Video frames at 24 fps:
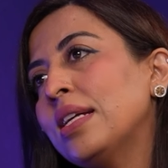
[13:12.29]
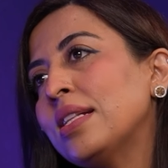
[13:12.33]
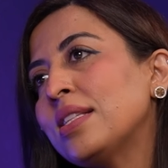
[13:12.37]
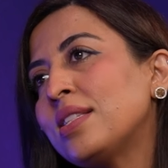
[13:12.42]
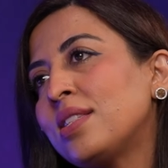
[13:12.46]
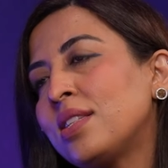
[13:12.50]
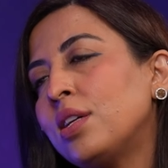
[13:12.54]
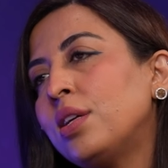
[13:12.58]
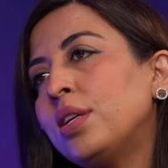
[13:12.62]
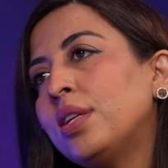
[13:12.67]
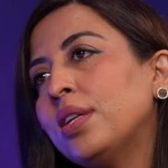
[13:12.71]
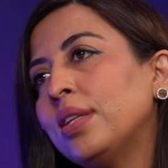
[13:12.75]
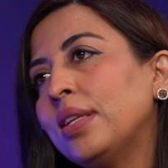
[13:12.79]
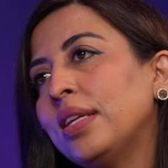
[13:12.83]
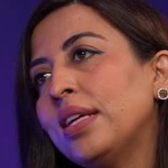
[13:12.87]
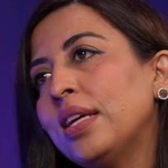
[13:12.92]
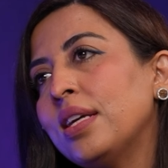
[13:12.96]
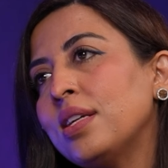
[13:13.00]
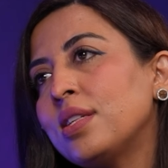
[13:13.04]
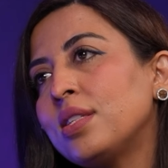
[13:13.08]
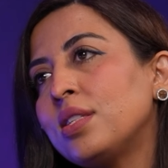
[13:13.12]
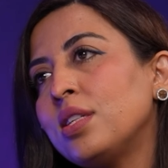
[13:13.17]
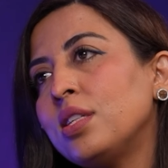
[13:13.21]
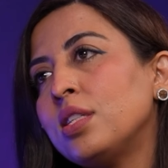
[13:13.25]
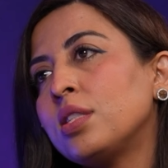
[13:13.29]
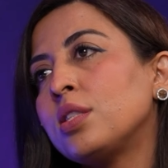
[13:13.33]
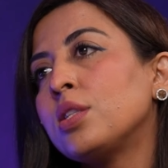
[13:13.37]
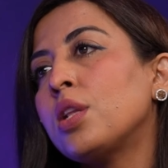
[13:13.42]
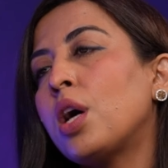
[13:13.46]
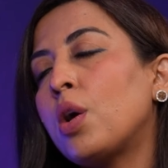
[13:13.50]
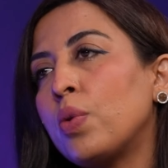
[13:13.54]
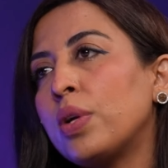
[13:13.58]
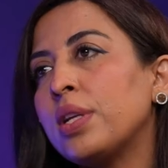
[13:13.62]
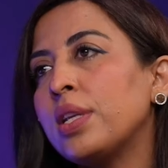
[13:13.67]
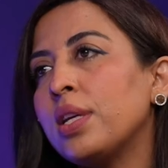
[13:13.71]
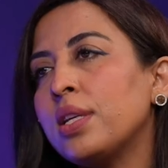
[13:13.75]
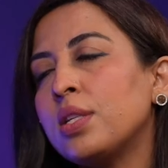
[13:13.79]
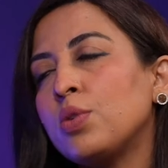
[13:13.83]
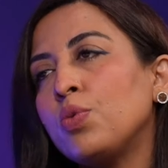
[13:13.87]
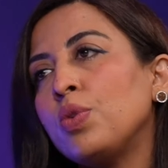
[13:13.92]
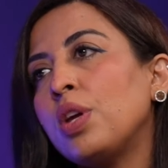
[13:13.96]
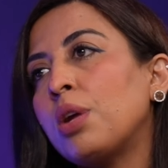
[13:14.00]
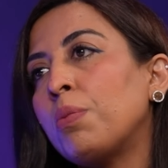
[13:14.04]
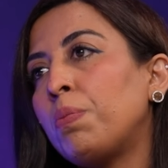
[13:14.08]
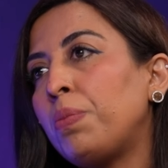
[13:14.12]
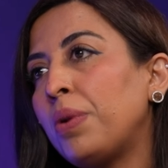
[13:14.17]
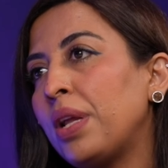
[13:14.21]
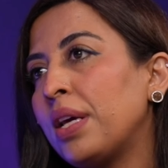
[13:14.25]
In certain cases, nowadays,
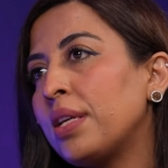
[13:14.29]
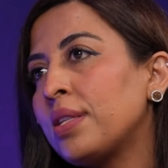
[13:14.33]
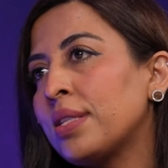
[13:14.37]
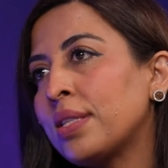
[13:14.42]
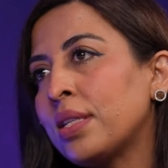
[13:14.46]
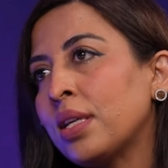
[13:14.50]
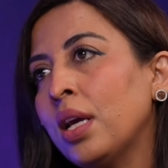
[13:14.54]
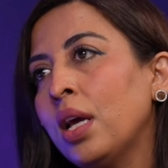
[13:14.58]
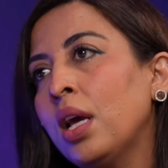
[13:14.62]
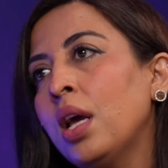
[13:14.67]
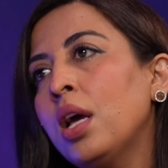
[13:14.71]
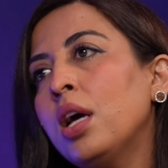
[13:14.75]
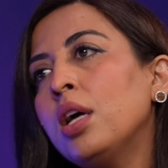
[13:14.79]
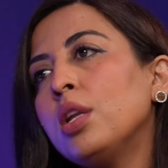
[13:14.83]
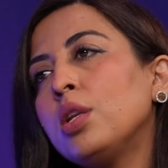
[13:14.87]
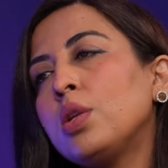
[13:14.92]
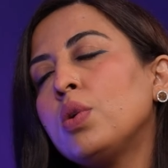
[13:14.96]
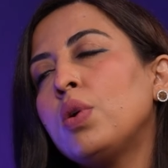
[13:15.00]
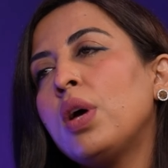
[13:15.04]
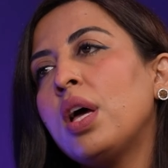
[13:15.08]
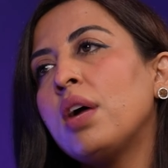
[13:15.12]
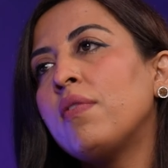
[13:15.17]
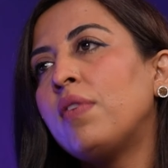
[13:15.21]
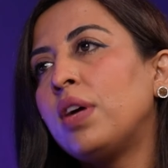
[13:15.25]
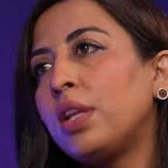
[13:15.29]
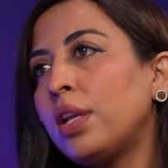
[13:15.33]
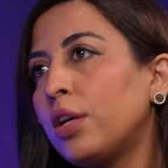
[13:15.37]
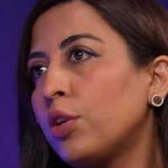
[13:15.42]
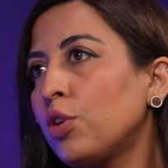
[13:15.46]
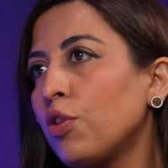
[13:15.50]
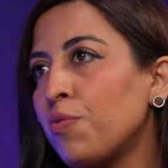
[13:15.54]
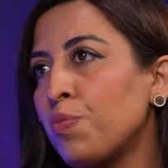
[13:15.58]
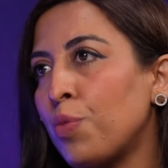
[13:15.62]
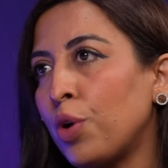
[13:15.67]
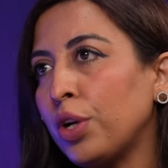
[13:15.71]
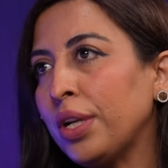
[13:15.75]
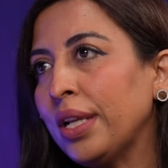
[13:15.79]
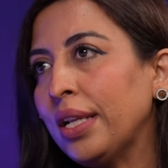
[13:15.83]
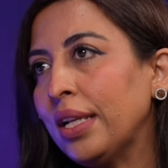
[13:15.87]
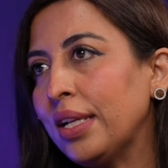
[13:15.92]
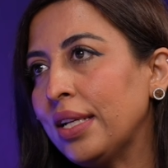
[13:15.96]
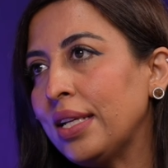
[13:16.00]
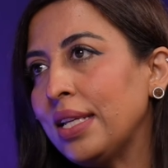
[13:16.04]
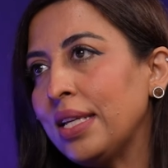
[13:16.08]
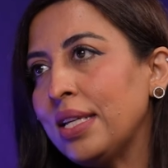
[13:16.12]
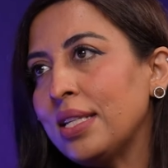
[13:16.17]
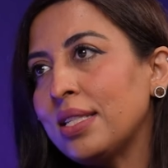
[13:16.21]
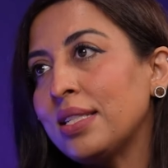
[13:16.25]
we are blessed to have a lot of
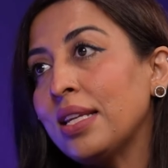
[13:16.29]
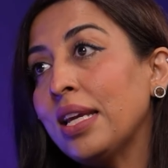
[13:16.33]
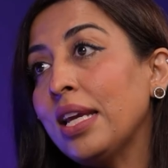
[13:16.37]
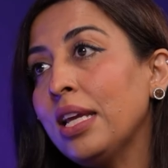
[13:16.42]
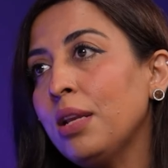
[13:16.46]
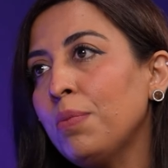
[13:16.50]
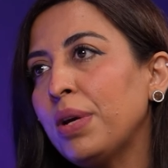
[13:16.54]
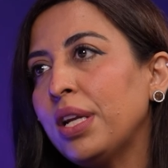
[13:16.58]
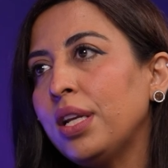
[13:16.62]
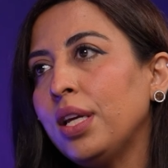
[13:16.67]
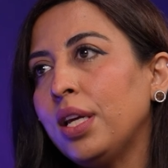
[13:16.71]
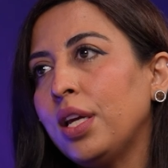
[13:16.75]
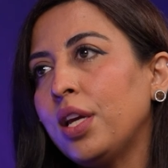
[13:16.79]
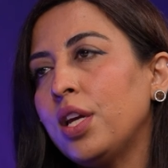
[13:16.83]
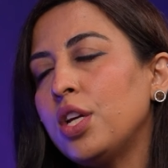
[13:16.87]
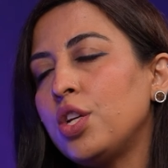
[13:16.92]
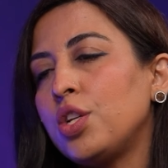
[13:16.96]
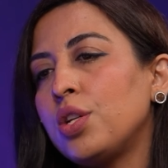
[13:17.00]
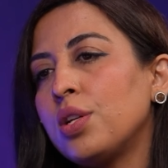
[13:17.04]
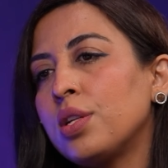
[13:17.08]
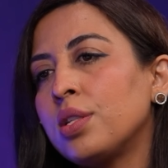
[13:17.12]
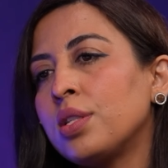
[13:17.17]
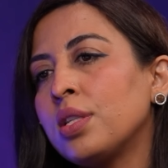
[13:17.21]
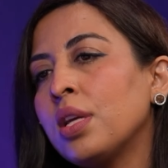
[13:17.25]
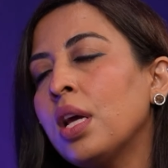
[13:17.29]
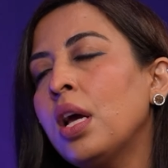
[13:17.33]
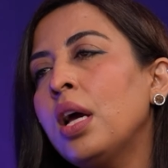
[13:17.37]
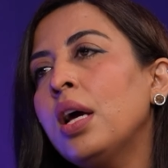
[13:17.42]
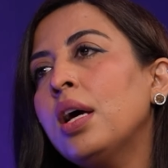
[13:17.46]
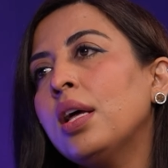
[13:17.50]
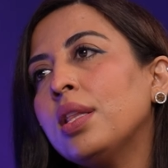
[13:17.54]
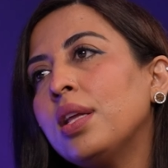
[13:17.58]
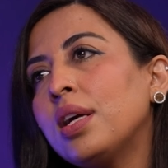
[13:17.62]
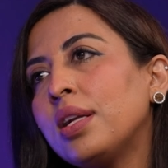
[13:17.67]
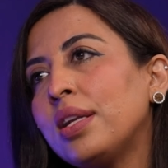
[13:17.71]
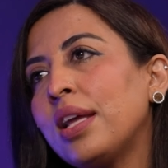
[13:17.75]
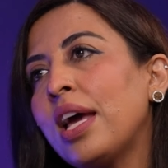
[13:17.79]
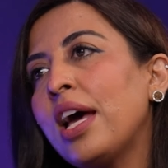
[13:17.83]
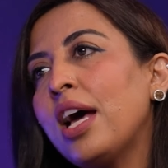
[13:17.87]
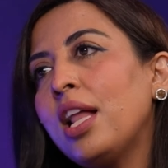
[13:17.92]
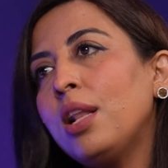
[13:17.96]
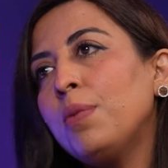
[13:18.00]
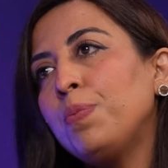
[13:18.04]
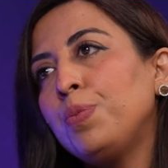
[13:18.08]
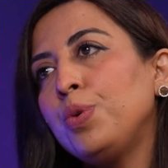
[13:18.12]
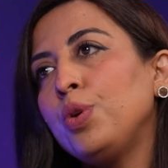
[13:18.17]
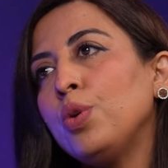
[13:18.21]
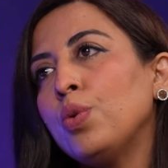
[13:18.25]
modalities in medications that
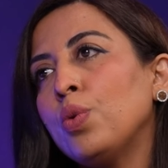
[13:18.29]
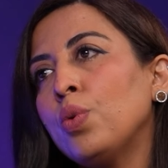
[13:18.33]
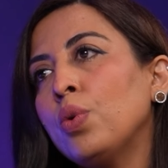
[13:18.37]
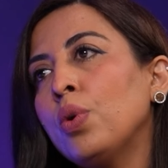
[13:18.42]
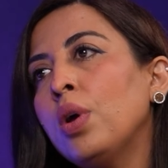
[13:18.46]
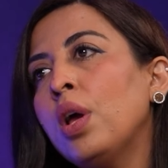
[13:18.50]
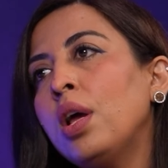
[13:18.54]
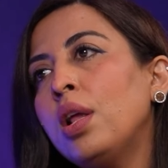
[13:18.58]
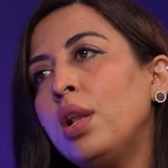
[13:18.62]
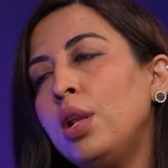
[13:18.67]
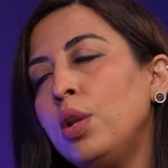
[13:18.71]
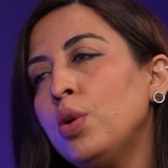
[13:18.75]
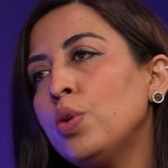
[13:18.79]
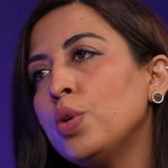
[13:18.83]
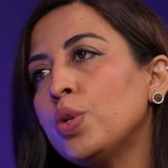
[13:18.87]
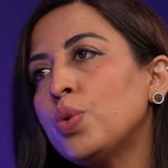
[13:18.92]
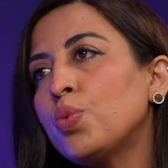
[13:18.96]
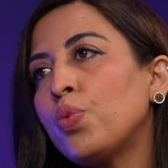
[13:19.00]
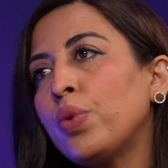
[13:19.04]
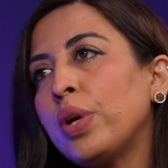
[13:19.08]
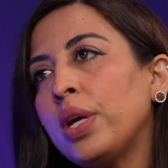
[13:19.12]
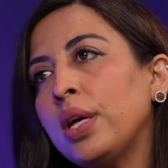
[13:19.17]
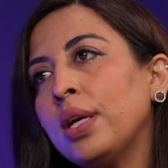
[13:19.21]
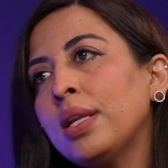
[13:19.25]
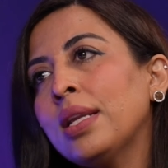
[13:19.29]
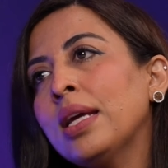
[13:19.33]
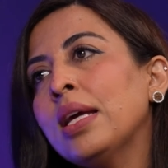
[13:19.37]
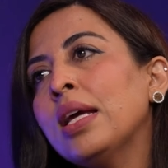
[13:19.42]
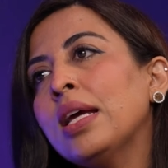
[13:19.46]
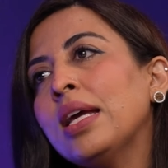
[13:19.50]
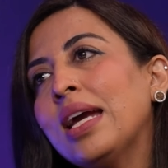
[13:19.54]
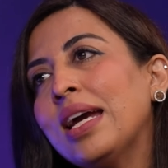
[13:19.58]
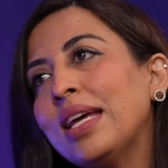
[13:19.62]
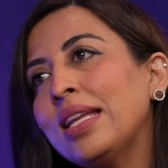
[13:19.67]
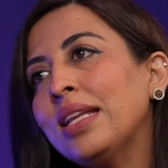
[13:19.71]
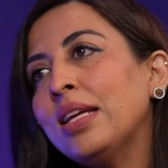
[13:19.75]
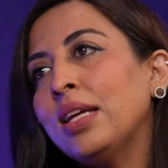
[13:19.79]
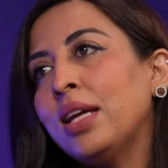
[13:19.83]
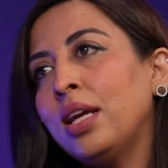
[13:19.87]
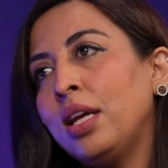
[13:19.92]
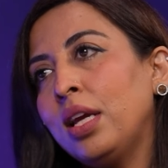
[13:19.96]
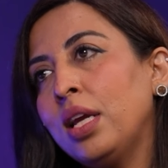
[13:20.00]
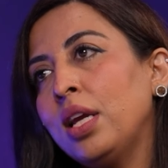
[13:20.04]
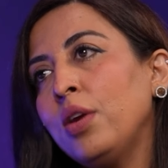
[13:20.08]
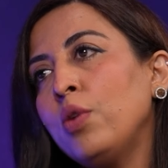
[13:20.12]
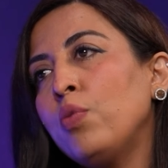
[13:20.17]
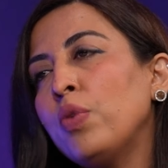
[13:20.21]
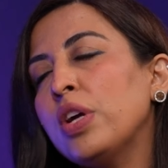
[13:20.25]
help you lose weight and
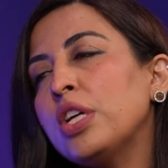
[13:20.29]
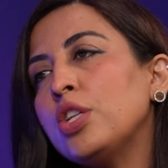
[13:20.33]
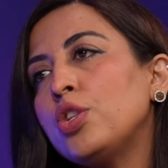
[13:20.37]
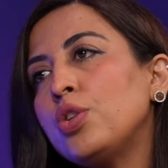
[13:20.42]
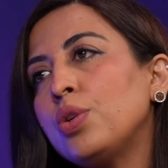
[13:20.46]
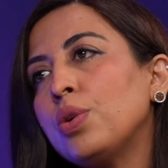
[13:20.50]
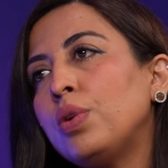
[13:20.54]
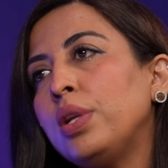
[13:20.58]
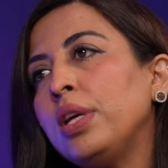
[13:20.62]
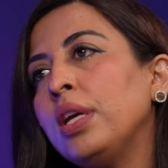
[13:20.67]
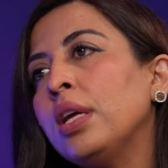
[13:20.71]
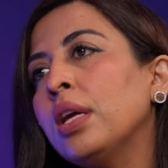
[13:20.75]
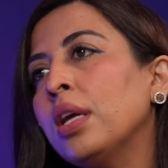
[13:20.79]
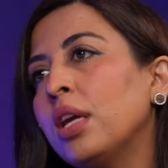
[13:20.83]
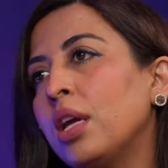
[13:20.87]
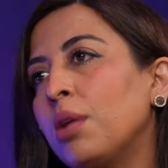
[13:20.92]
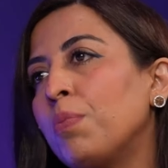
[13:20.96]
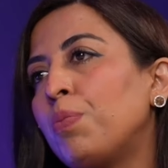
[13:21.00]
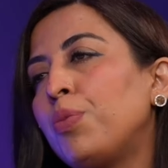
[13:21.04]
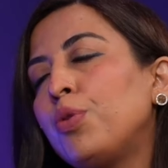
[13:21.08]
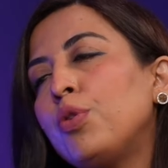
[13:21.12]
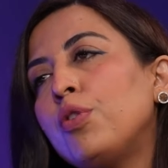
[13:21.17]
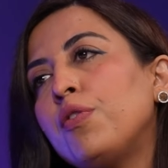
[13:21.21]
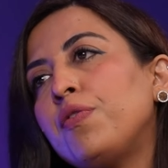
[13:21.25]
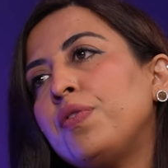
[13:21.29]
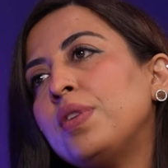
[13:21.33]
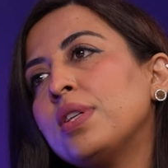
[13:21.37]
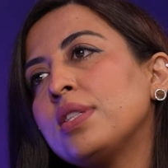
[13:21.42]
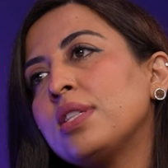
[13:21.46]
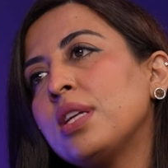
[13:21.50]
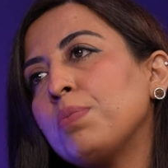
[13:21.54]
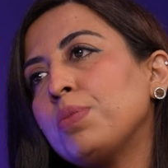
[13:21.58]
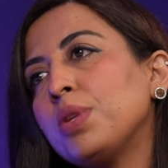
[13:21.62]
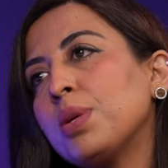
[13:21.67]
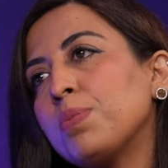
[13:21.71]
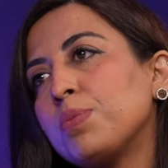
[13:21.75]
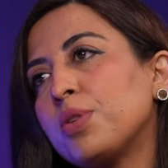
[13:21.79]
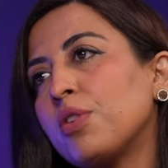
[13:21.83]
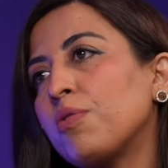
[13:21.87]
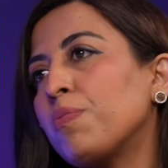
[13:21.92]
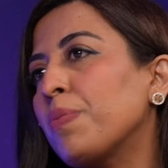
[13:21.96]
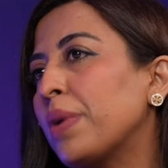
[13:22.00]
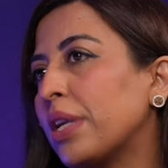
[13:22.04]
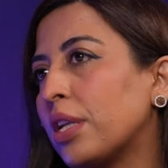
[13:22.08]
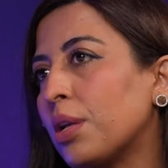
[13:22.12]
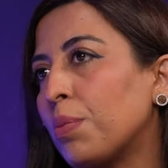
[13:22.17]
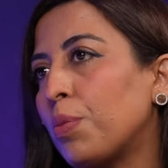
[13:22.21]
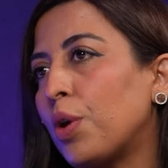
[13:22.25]
eventually improve the symptoms
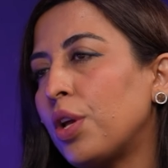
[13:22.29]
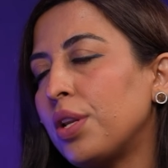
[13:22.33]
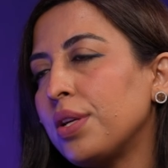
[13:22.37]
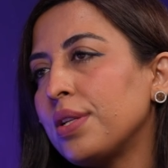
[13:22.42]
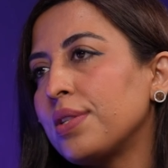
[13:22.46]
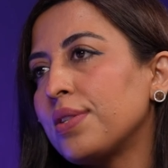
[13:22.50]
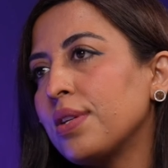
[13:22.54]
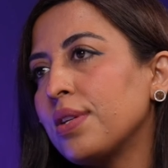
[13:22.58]
of metabolic